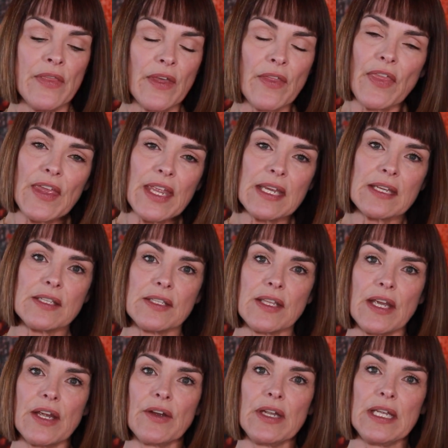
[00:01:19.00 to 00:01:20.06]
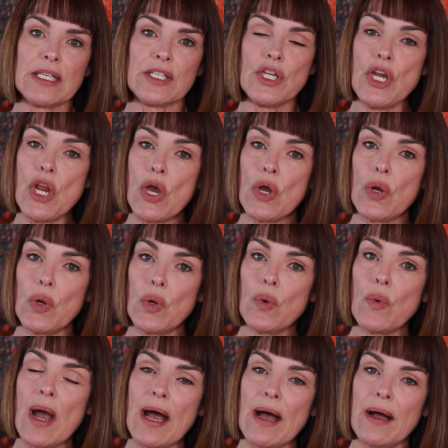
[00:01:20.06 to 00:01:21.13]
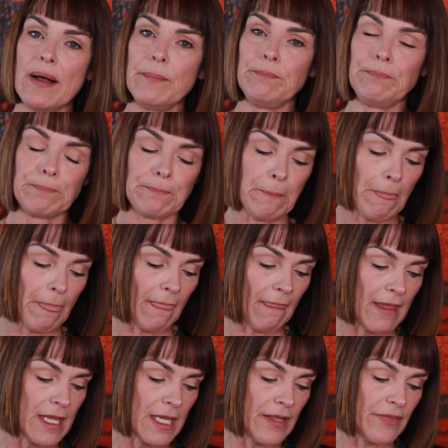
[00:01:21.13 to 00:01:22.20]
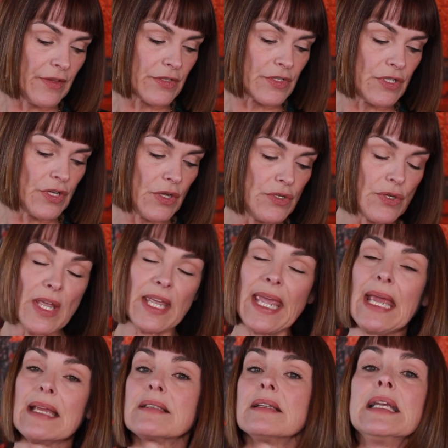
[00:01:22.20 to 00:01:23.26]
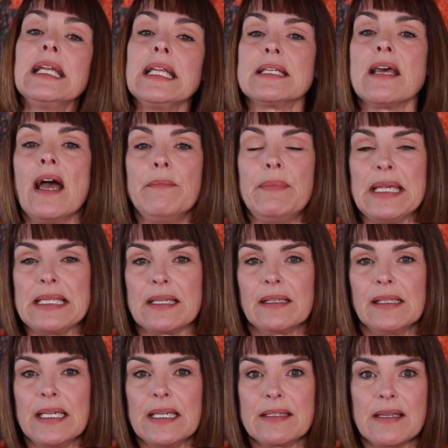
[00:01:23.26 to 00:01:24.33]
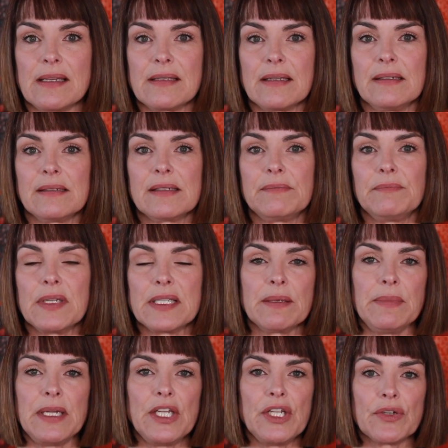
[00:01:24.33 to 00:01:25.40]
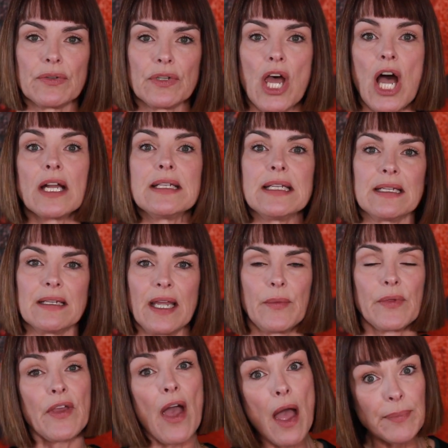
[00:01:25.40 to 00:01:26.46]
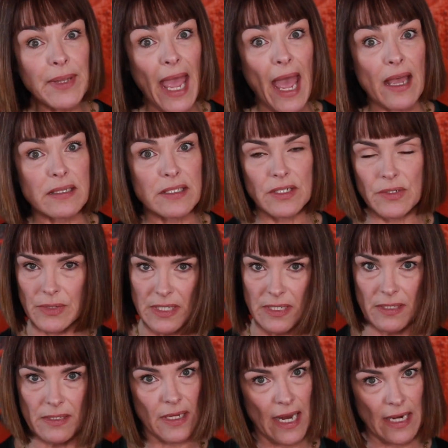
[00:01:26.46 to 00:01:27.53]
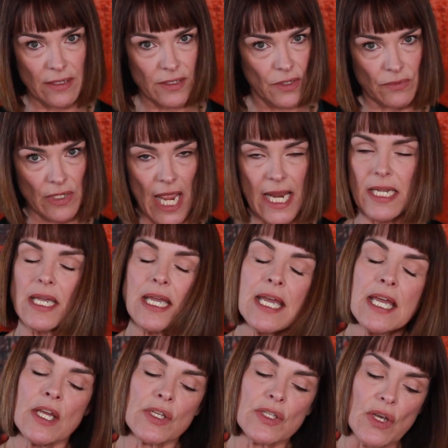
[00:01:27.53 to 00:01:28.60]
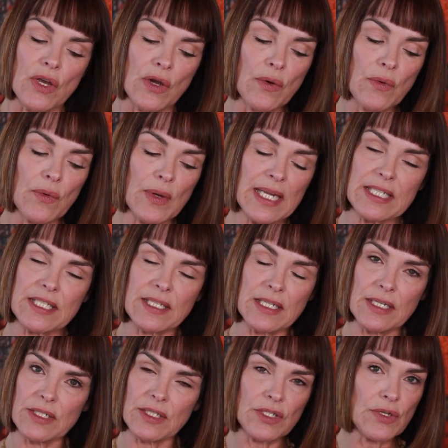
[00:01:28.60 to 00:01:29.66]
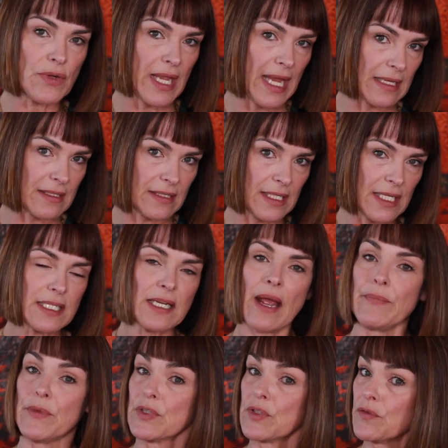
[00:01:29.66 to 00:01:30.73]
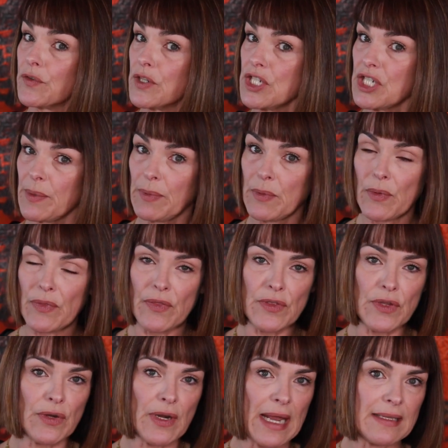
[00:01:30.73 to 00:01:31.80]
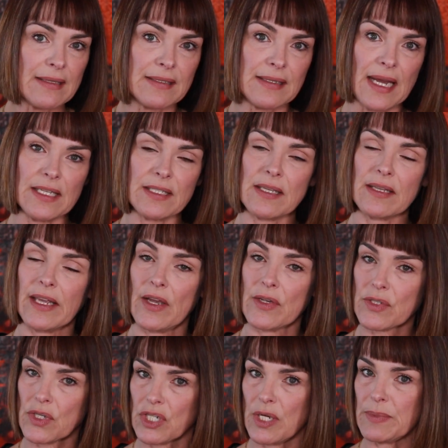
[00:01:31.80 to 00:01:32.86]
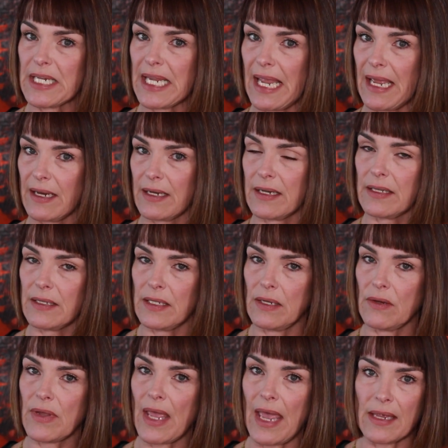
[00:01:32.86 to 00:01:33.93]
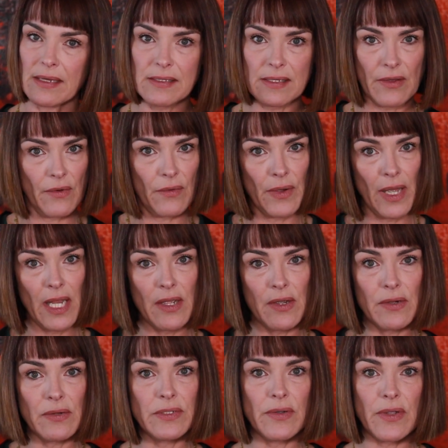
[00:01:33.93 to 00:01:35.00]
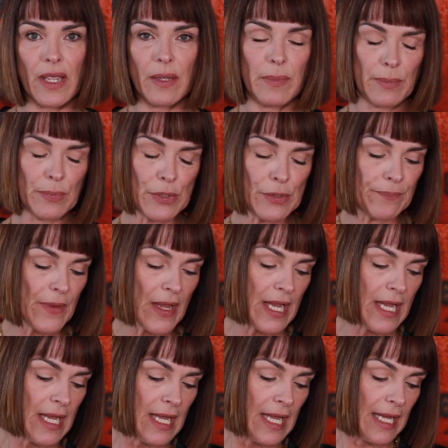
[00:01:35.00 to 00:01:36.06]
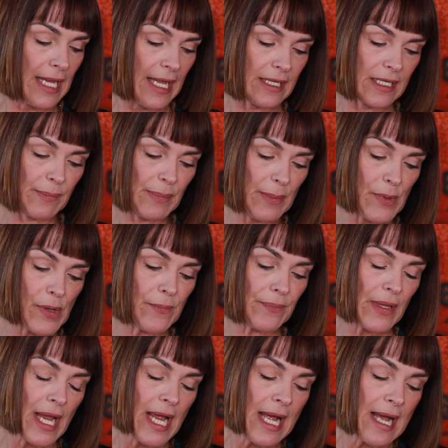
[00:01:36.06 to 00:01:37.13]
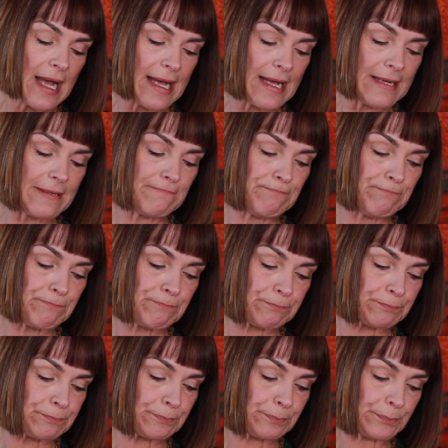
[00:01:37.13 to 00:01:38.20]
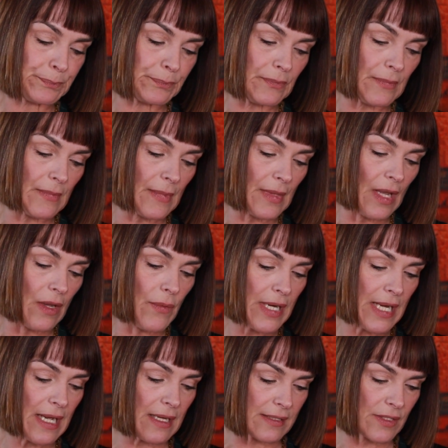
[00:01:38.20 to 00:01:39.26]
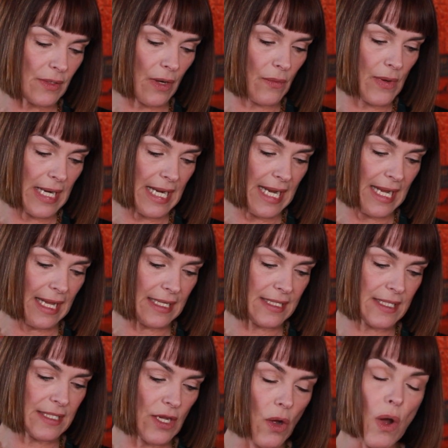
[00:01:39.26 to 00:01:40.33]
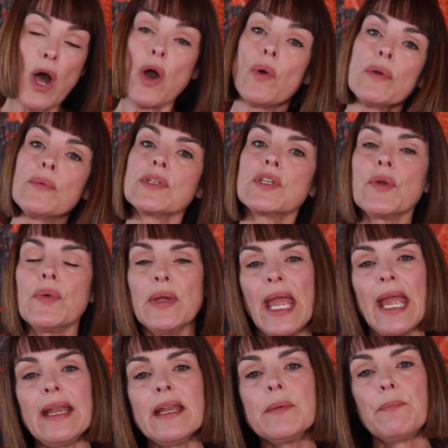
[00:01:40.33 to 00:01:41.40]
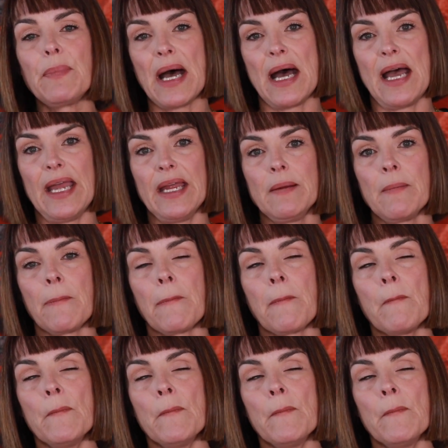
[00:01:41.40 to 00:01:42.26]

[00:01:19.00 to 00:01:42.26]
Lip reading: The other thing is there's no, you can cancel anytime. Basically, it doesn't mean you're locked in, like with Comcast, who is, I don't like. So you can cancel anytime. There's free shipping within the United States. They also ship to Canada and the UK. So hello, UK people and Canada people. What else do I want to hit? So, it was created by